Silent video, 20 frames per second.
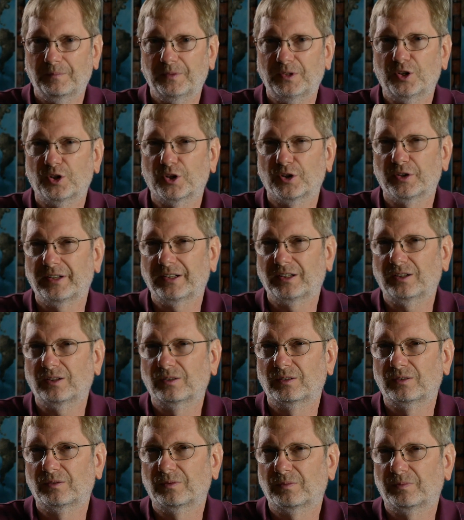During
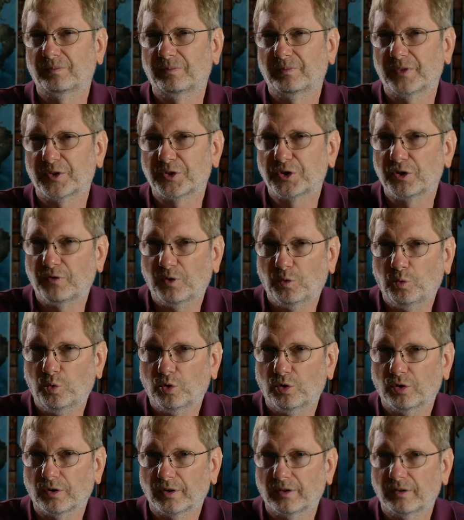the Civil
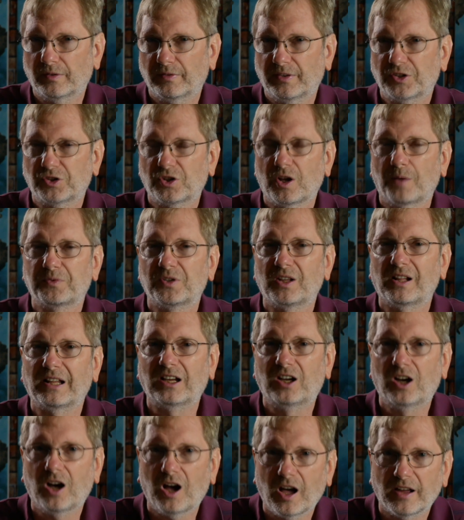War, they stopped selling
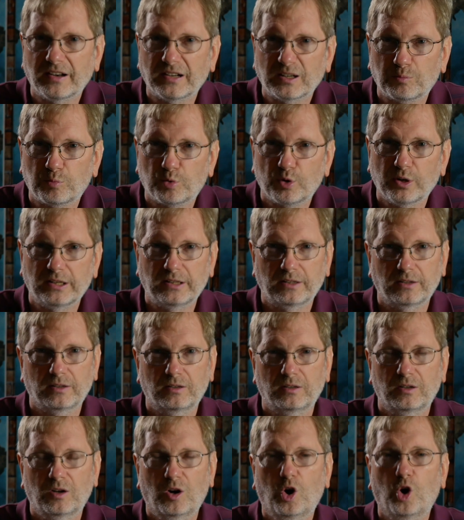cotton to
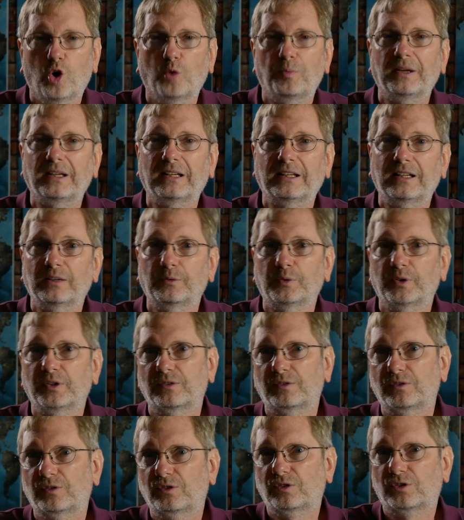Britain, hoping it
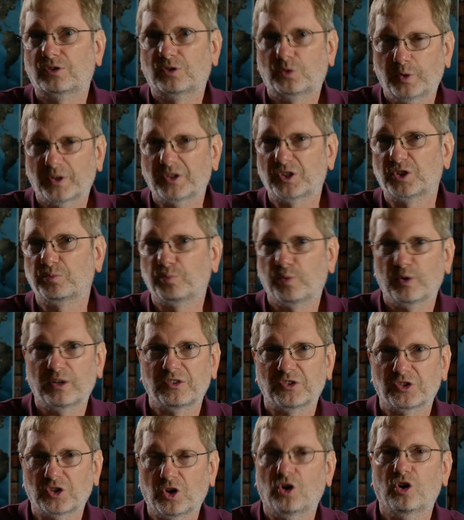would twist
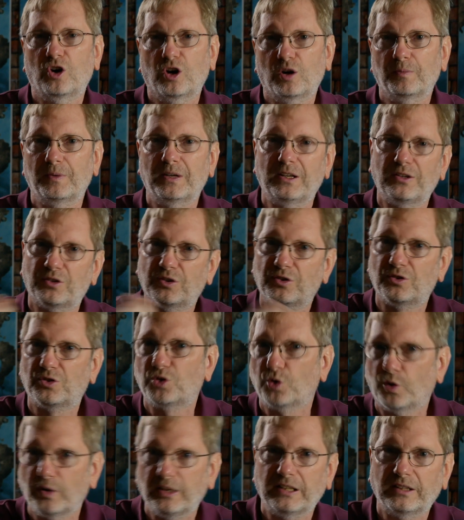Britain's arm into
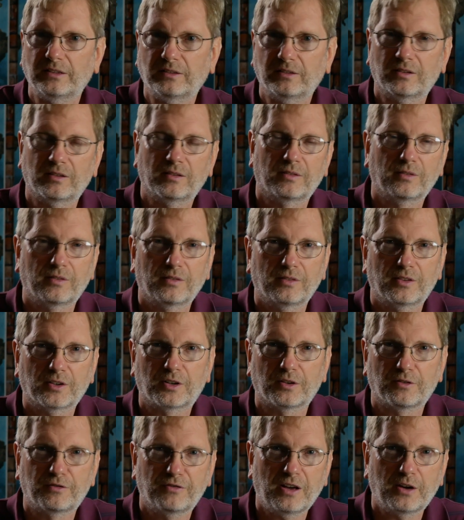joining the
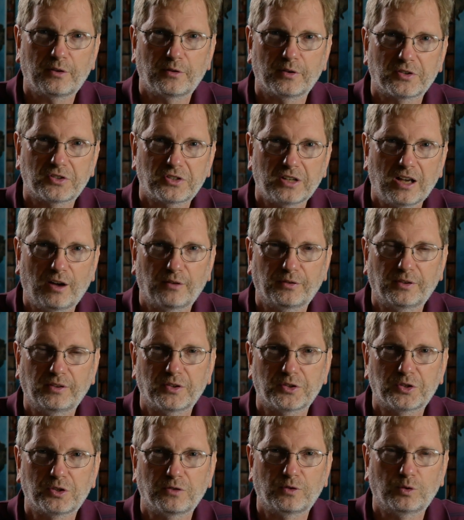Confederate South in
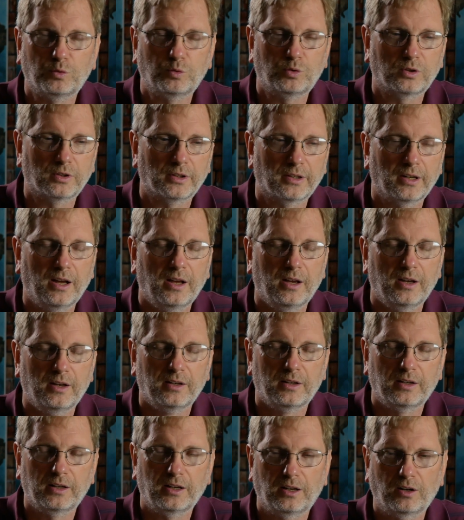the Civil War.
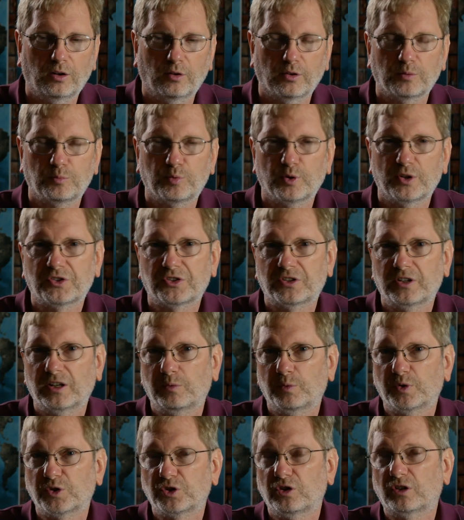And all the Brits
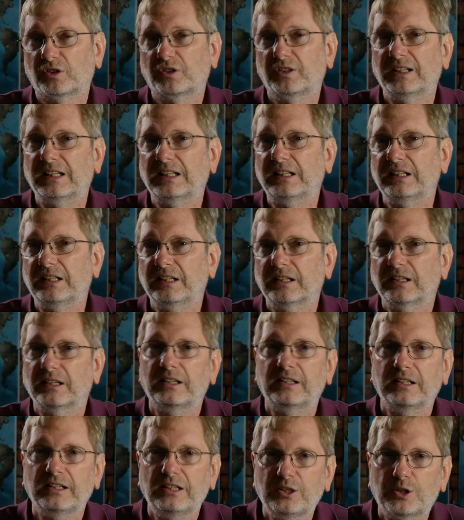did was look to India
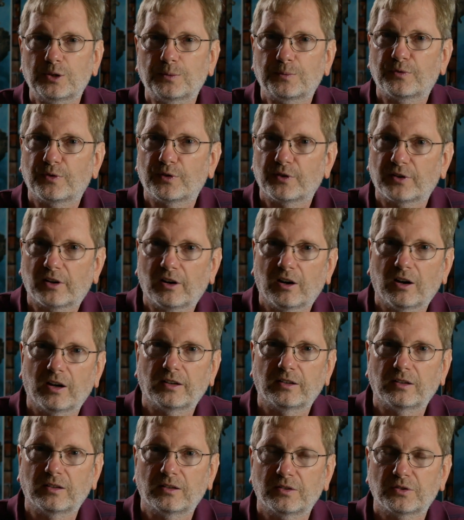and Egypt for their
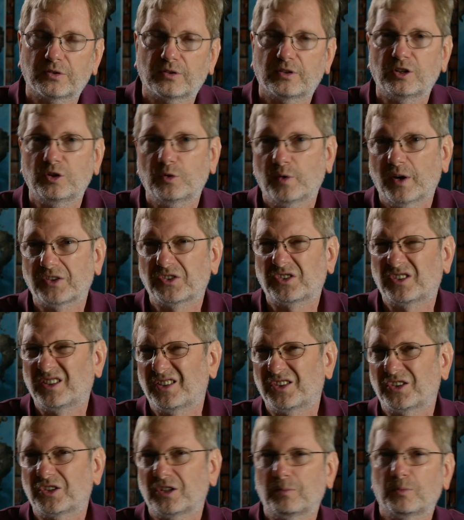cotton. So the U.S. did
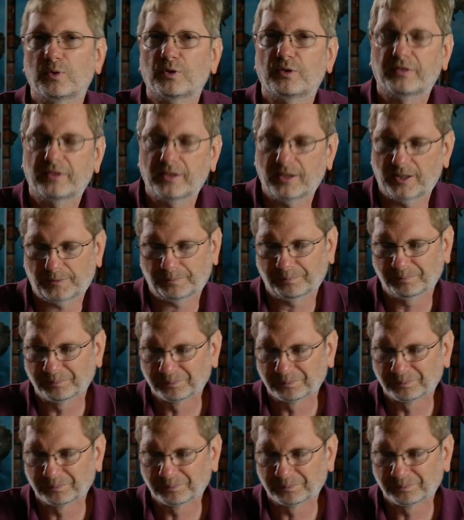a similar thing.